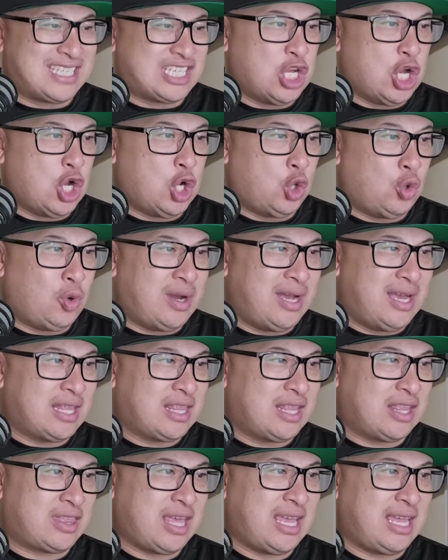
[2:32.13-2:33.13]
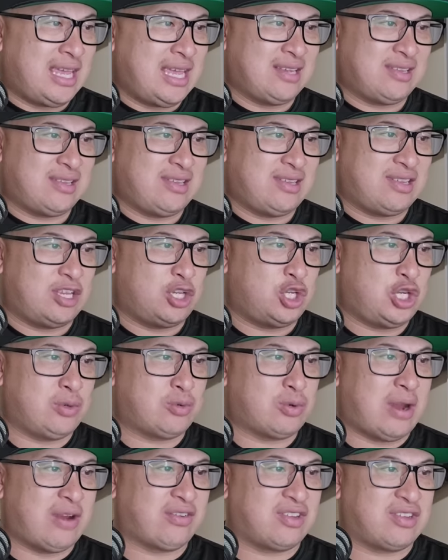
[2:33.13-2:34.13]
So the thing is, is the
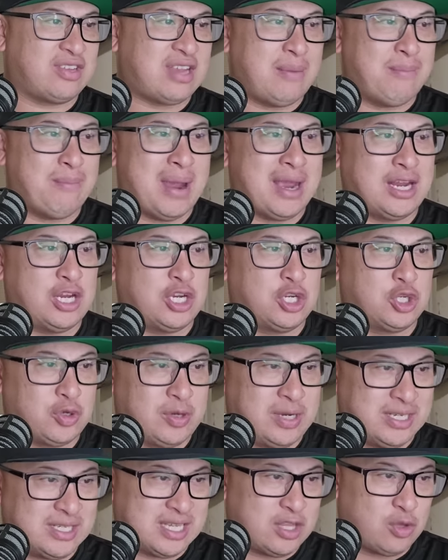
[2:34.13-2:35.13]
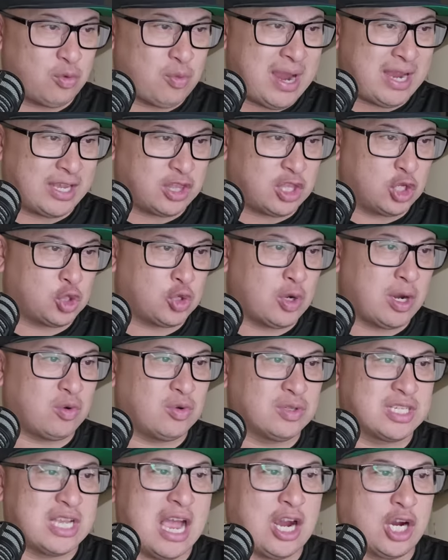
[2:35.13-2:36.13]
Jeep driver sustained minor injuries in the wreck. The truck
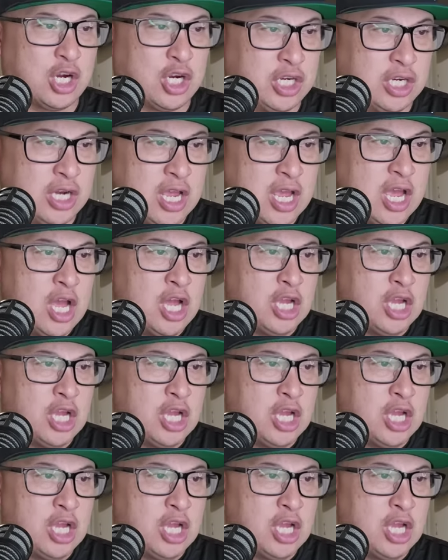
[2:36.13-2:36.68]
was not hurt.